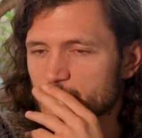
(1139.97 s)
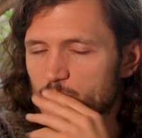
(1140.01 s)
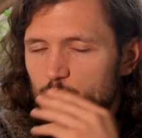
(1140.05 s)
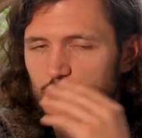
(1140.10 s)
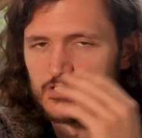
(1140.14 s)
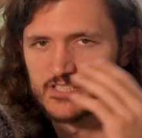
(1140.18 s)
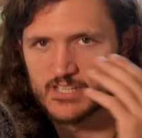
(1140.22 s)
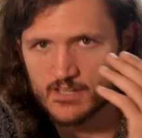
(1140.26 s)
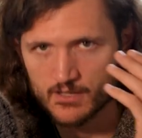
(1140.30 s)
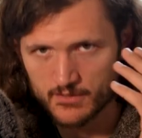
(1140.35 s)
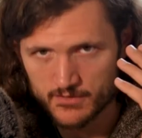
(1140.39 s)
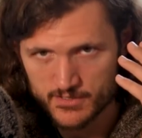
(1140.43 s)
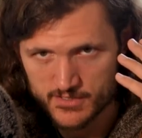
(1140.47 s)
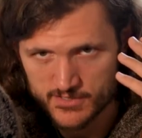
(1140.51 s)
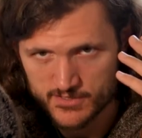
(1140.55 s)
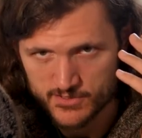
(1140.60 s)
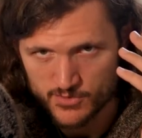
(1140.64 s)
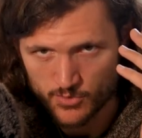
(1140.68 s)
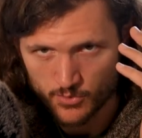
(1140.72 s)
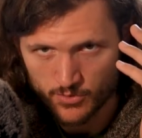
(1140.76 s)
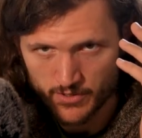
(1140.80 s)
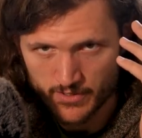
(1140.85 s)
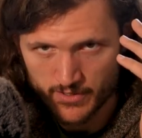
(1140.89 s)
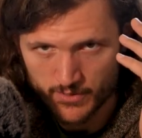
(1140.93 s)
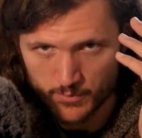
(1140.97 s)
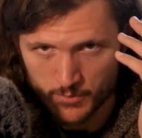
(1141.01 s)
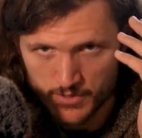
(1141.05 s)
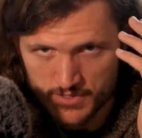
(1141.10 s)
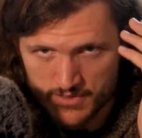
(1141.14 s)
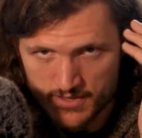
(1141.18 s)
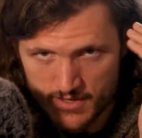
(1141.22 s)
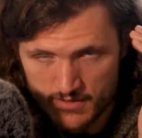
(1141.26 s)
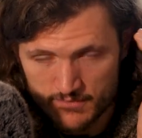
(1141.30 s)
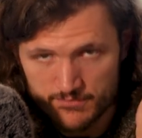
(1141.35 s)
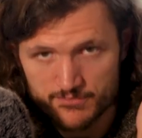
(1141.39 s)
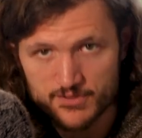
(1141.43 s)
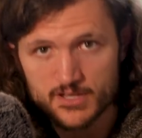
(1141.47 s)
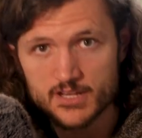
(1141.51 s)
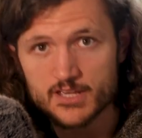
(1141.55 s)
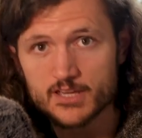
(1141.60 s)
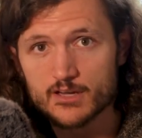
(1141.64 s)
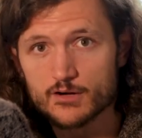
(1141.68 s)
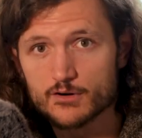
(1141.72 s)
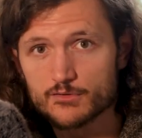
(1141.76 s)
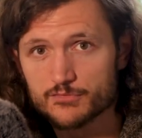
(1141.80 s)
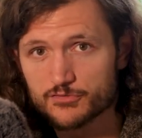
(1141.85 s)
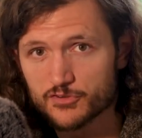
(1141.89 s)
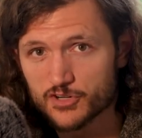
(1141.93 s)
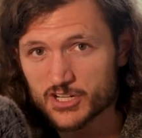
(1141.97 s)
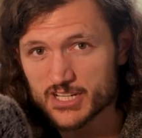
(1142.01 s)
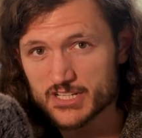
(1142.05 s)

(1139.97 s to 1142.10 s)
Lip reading: I will tell this story with a video for